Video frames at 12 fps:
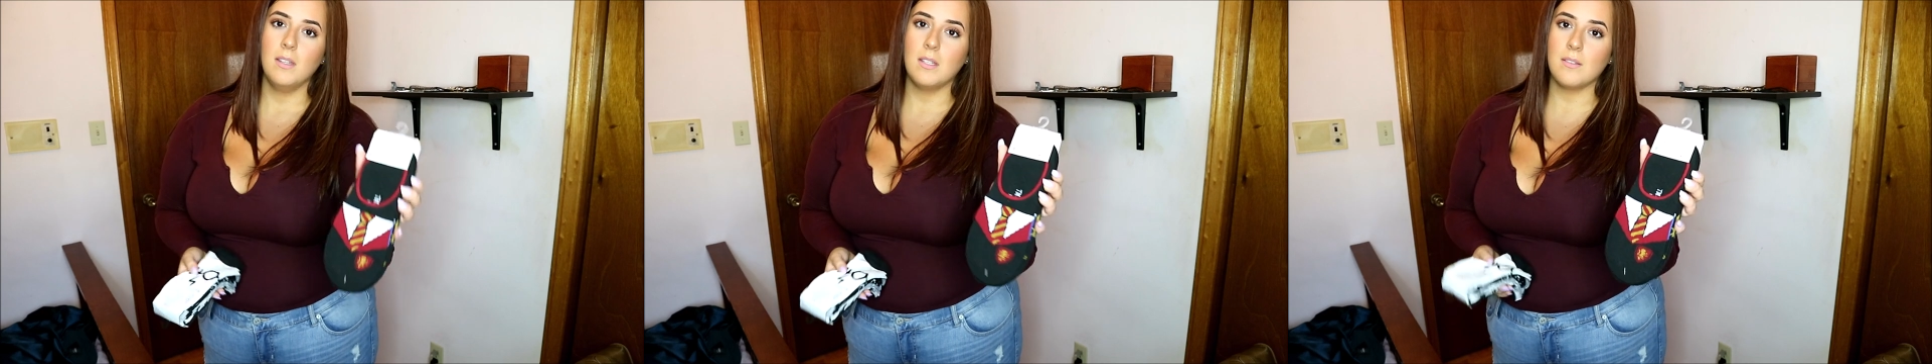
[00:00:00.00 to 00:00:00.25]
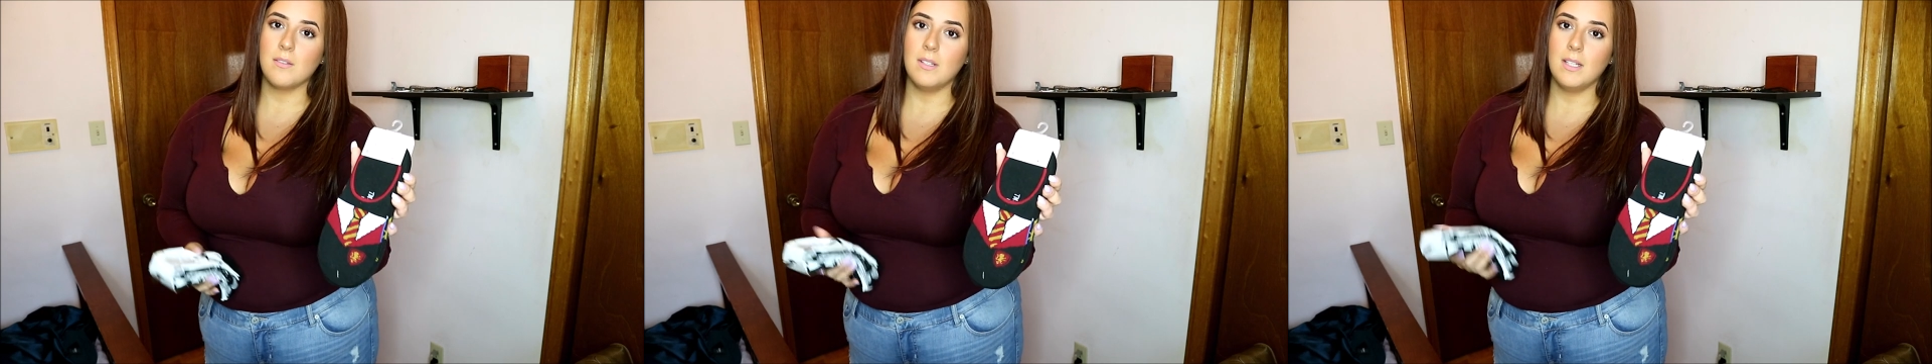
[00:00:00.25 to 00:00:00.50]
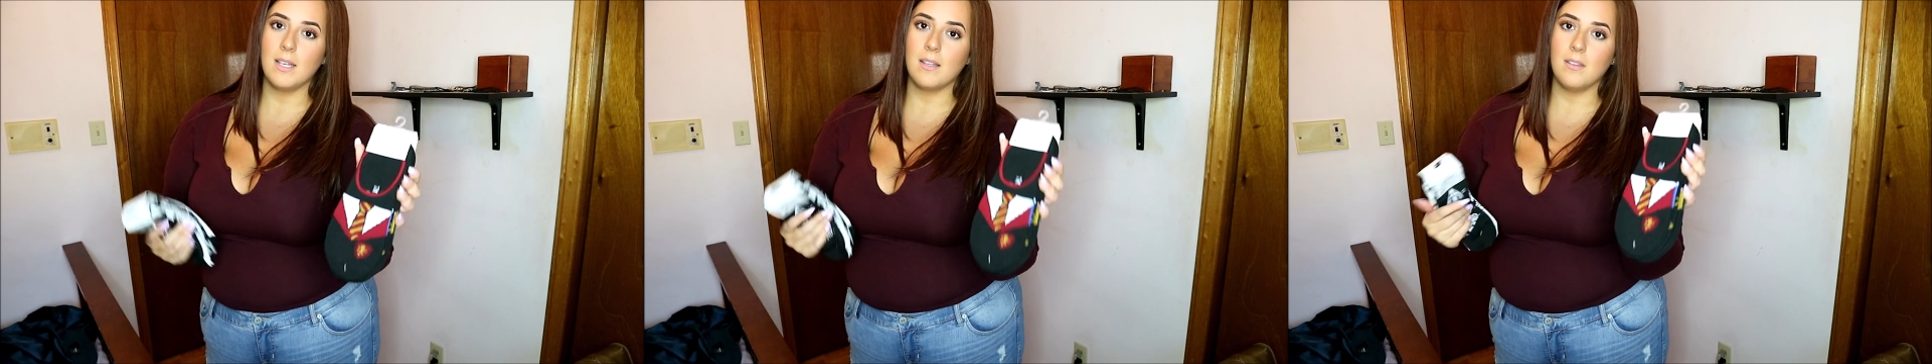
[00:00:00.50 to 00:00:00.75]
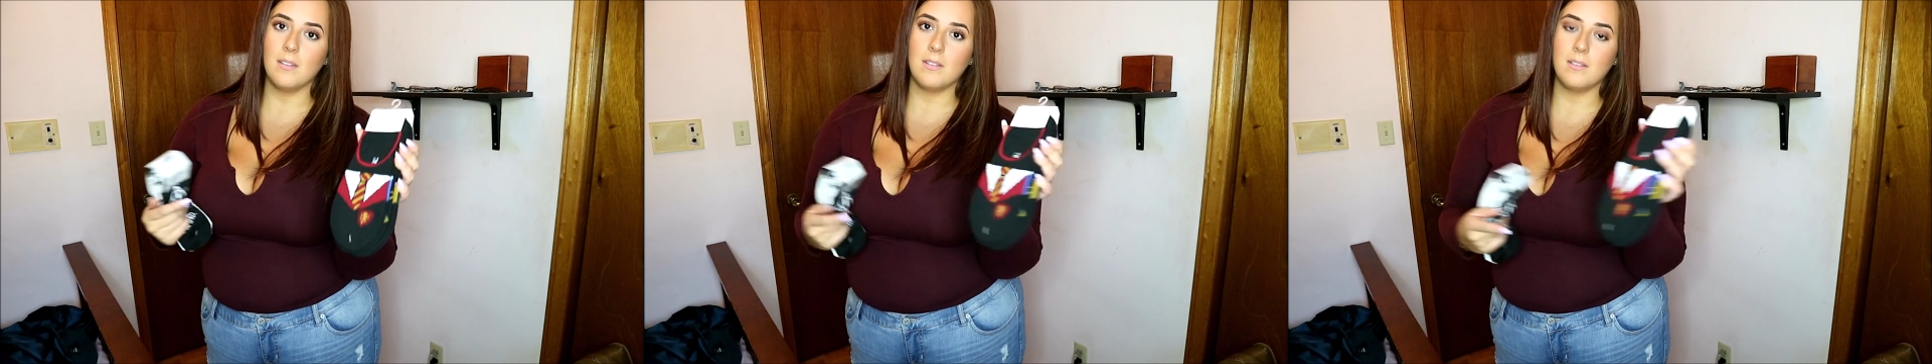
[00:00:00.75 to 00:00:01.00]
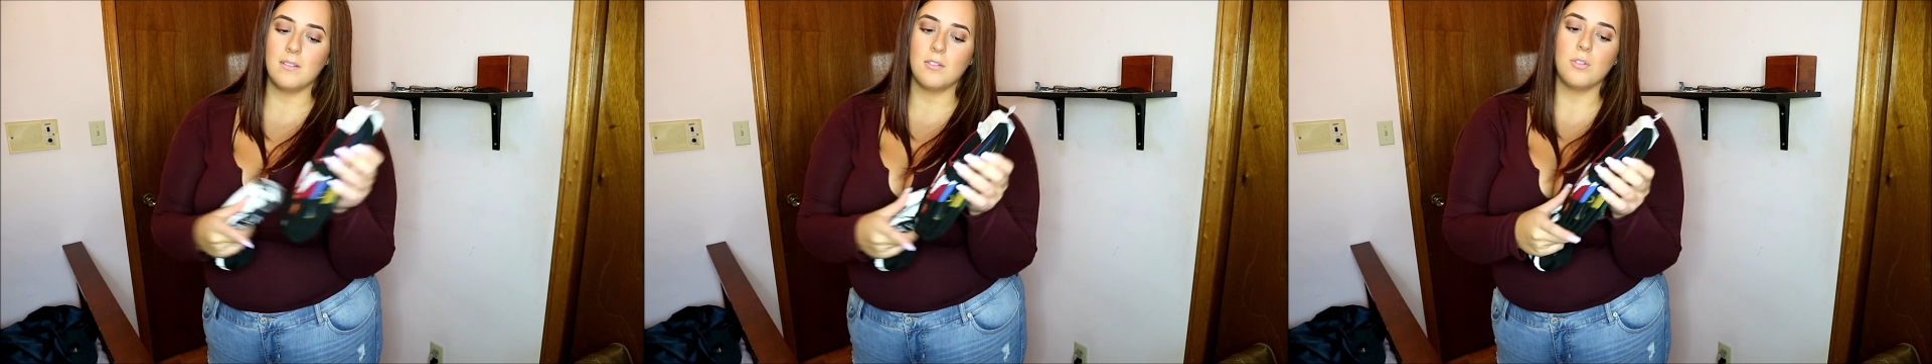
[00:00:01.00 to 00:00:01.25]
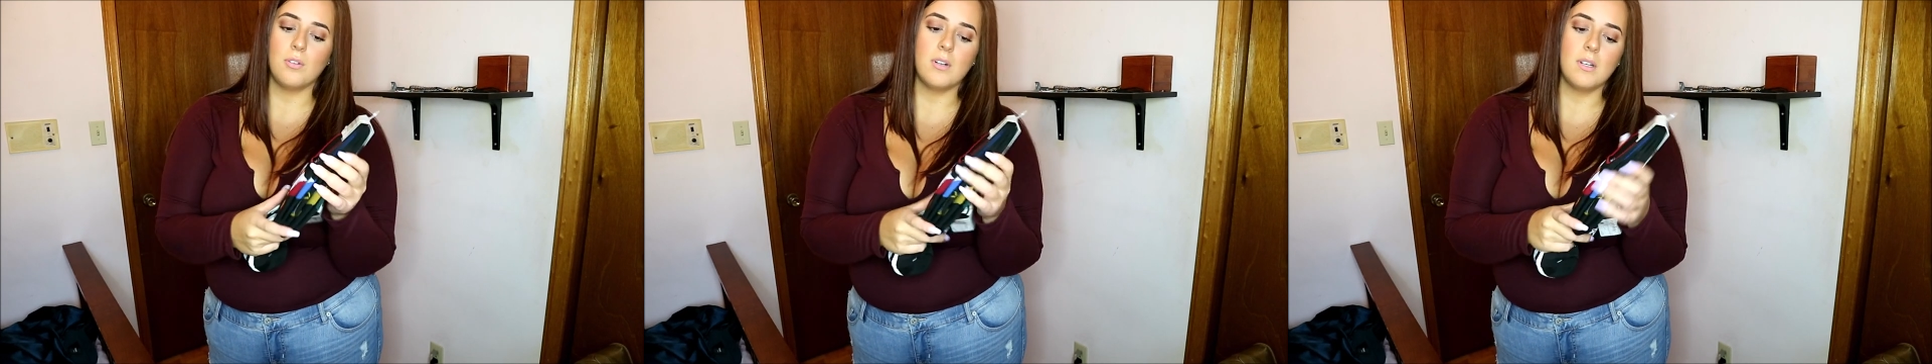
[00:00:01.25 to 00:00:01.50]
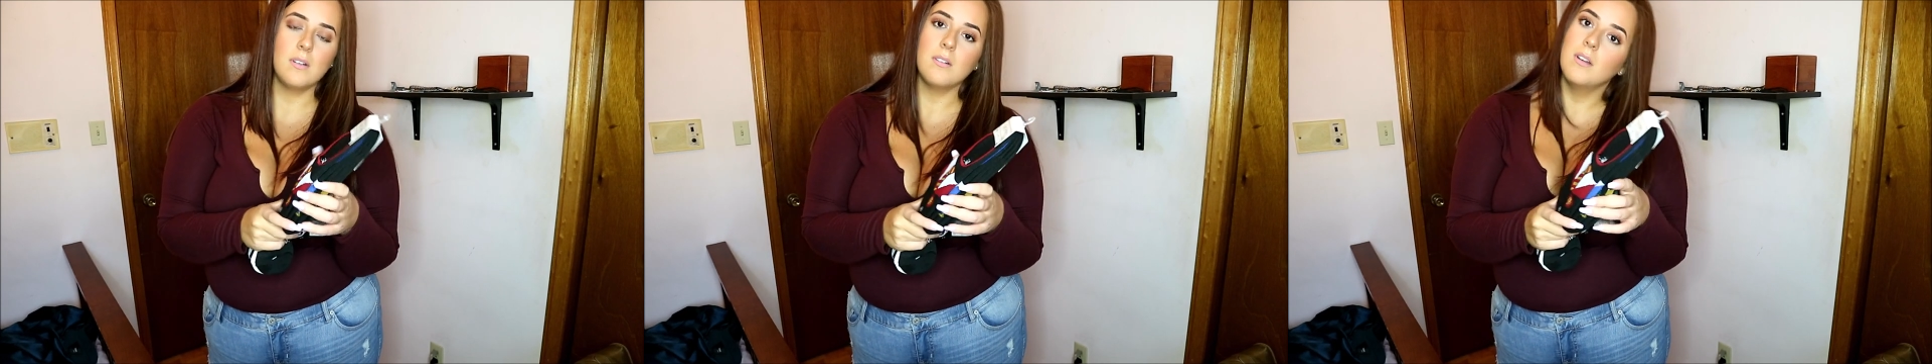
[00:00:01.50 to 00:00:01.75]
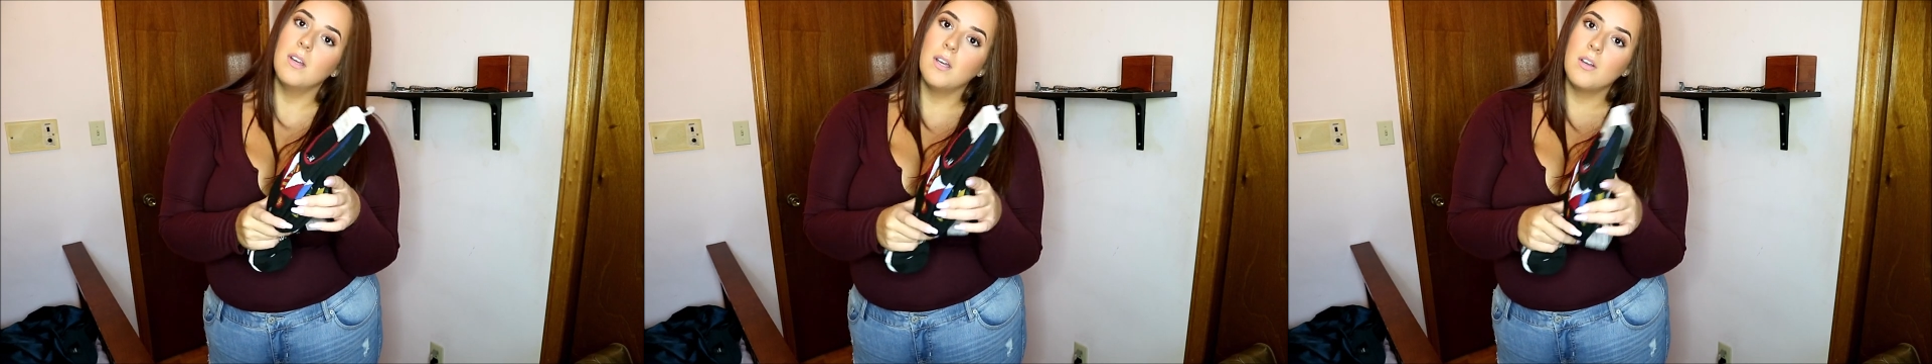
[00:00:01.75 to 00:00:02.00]
These are like the
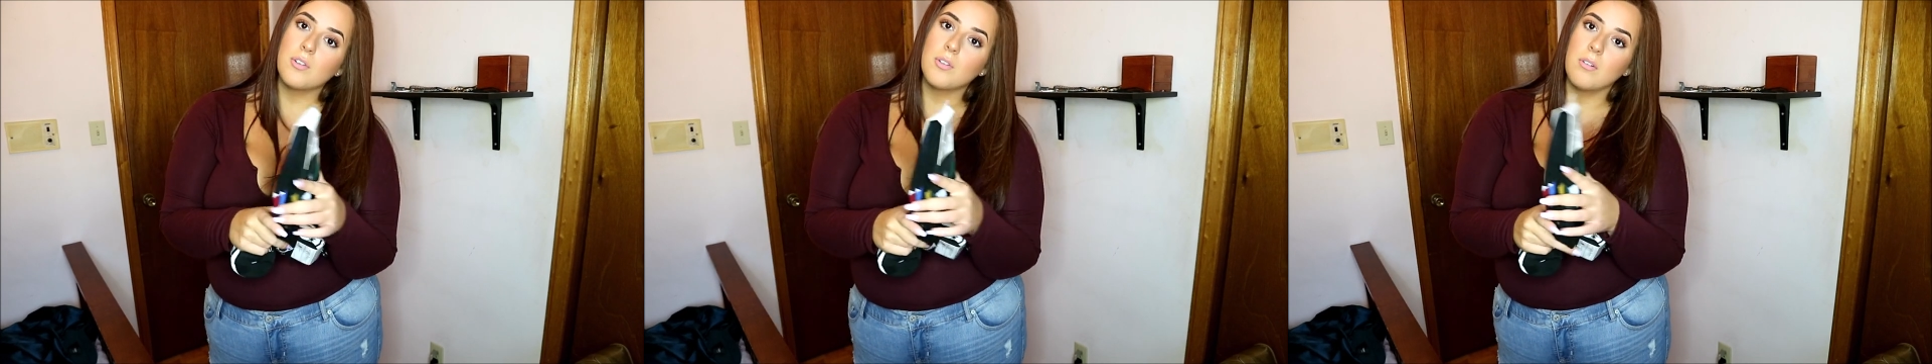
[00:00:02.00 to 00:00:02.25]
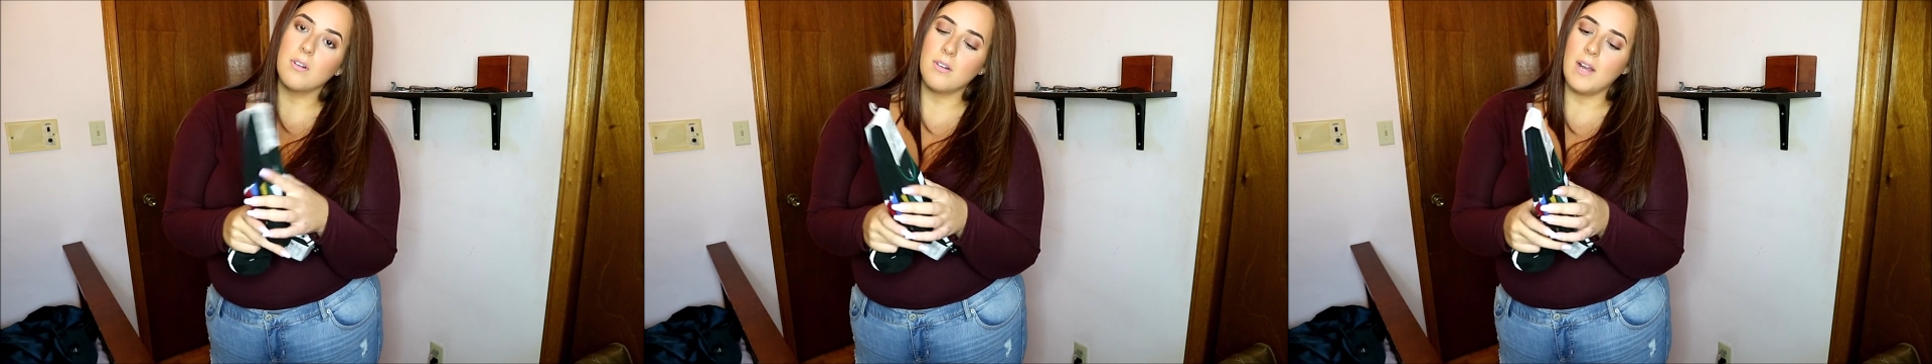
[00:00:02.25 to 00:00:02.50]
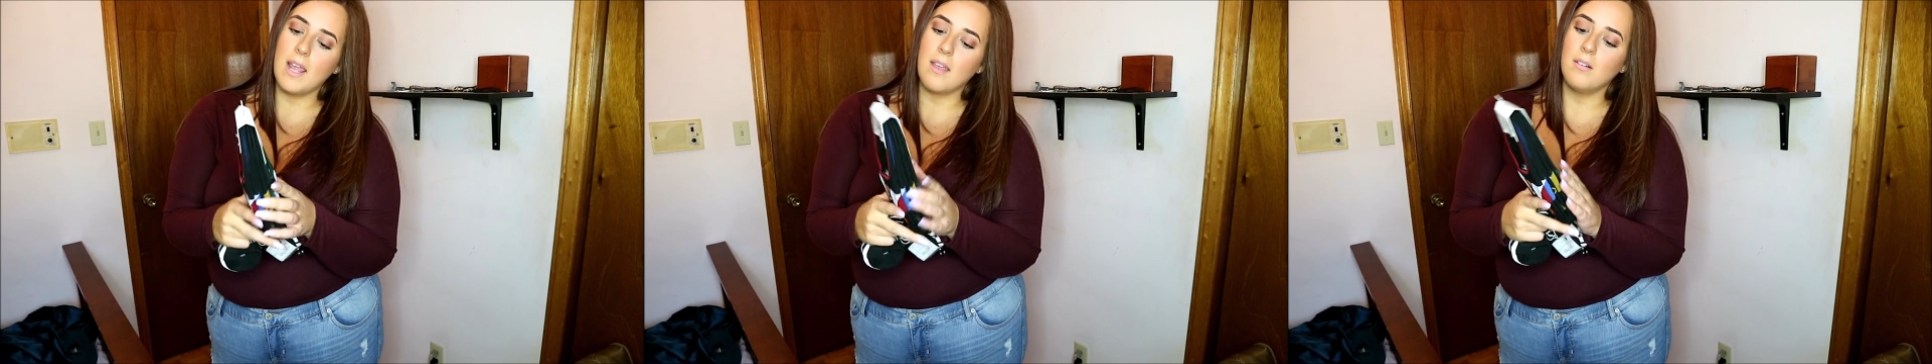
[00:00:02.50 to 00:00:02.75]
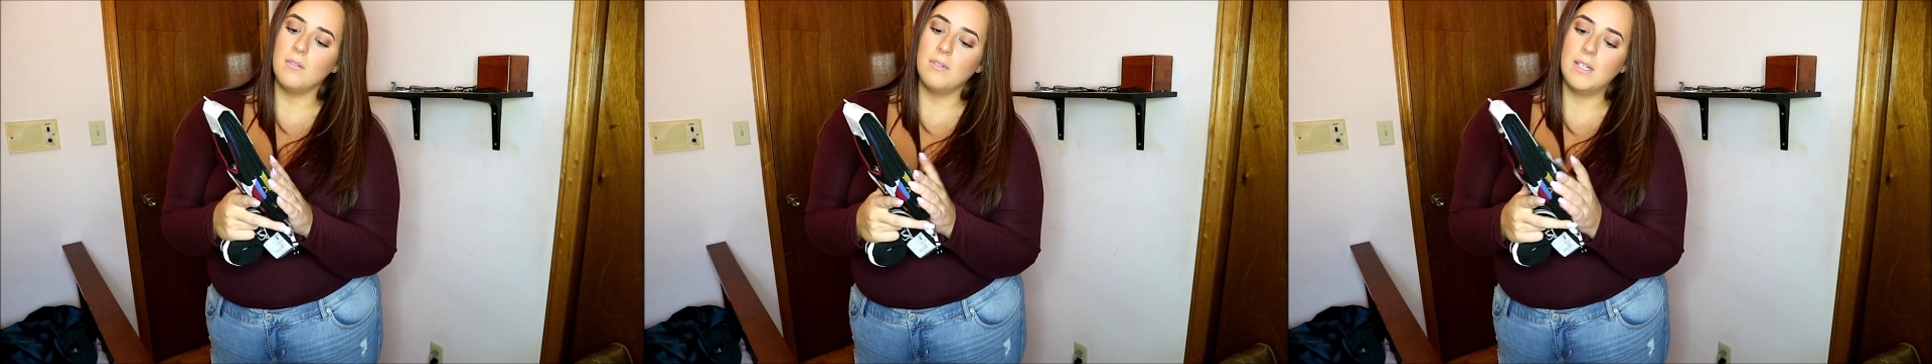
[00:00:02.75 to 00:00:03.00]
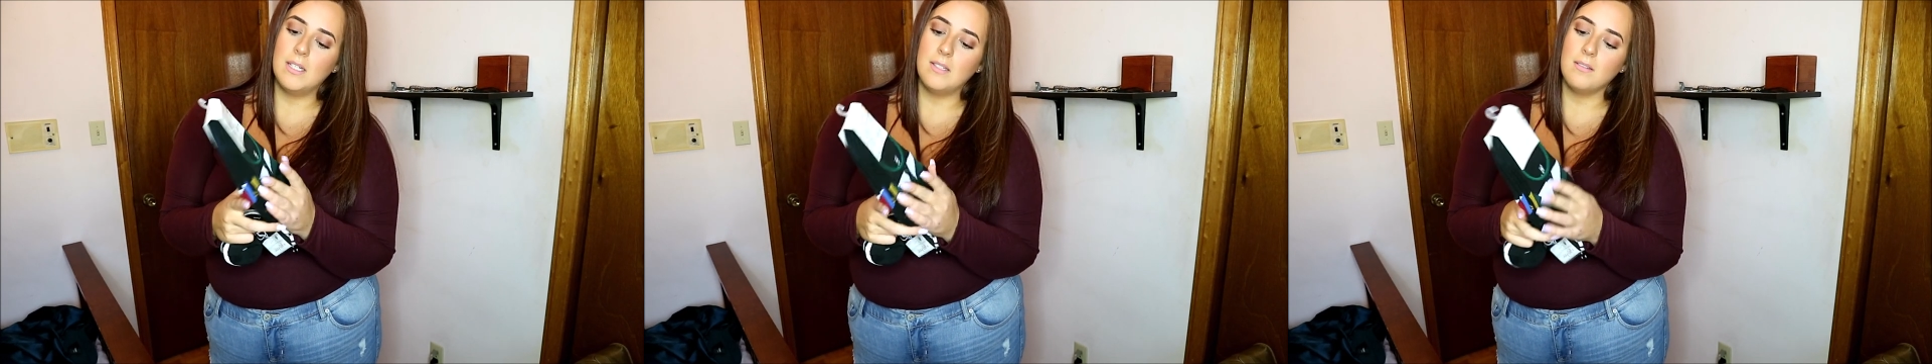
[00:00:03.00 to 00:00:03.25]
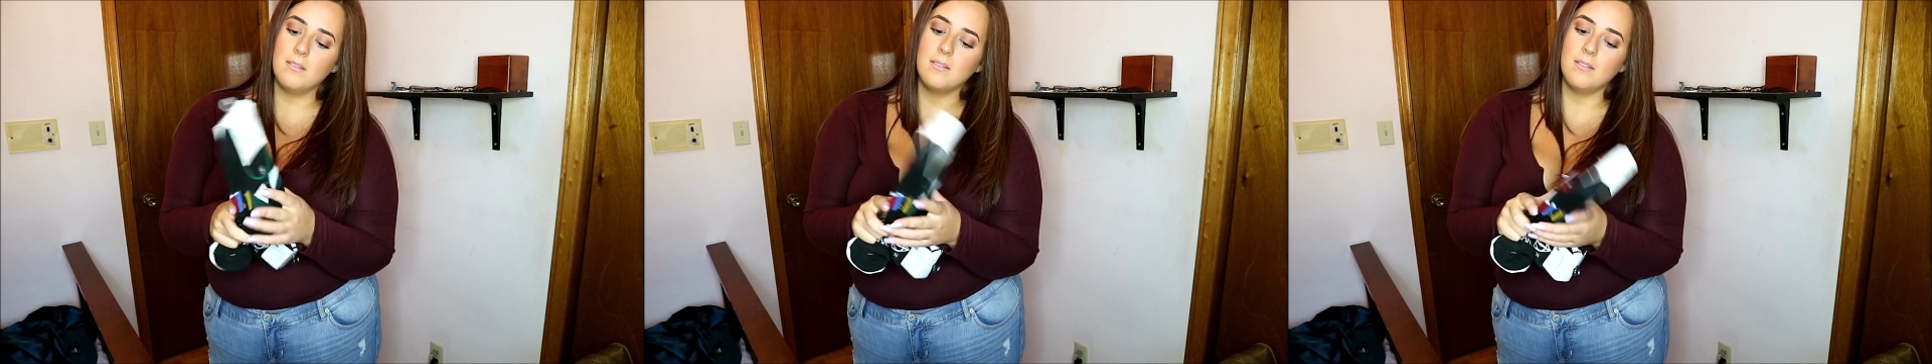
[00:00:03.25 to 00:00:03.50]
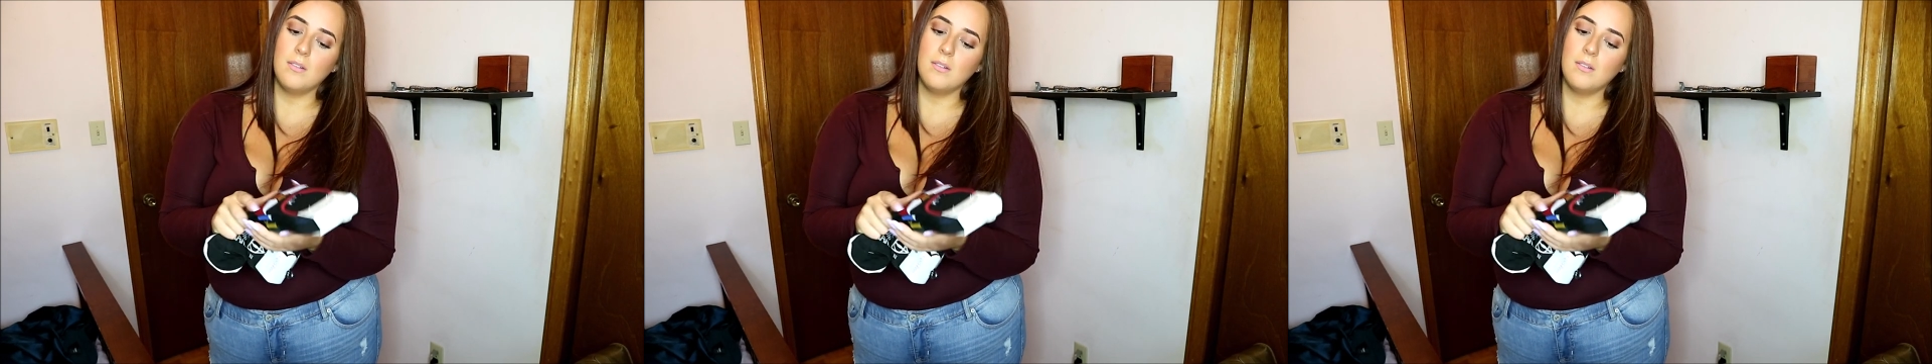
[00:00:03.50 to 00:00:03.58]
shorter ankle ones.